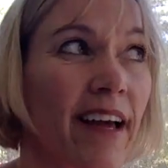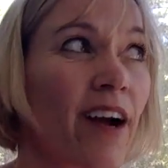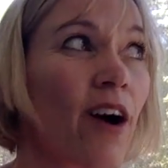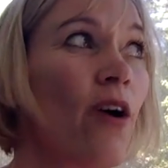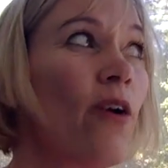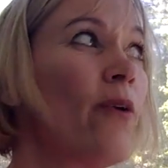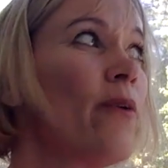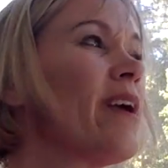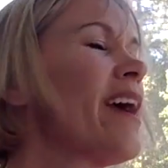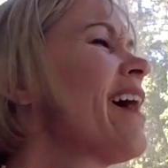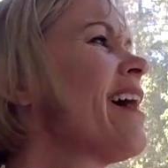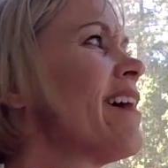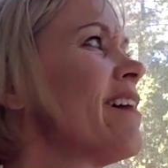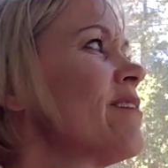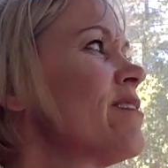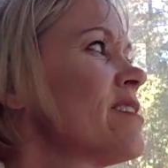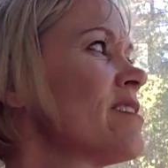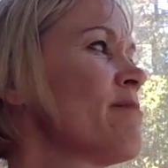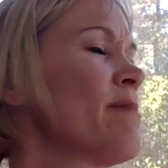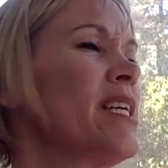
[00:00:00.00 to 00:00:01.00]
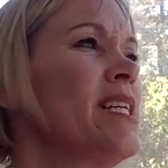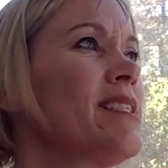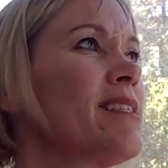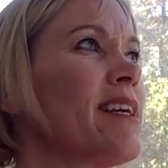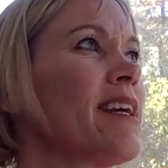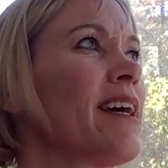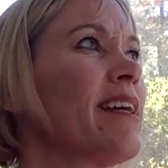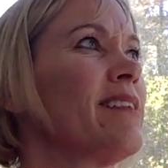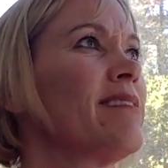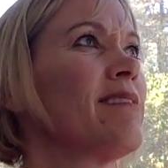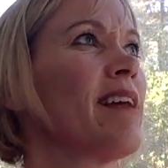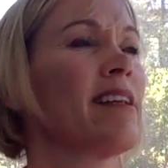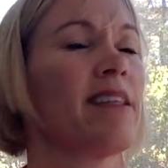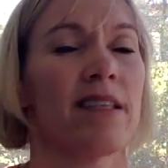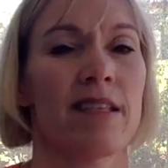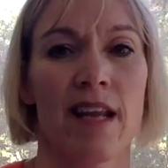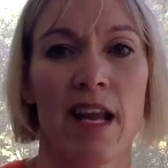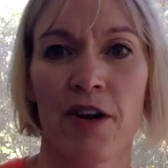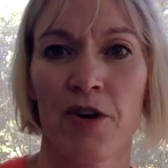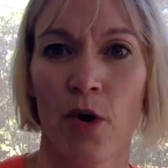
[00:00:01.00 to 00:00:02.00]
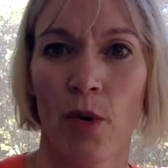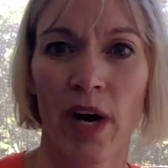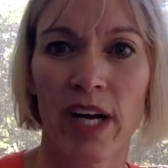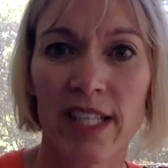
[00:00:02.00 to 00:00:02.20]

like, oh yeah, it was amazing. I had no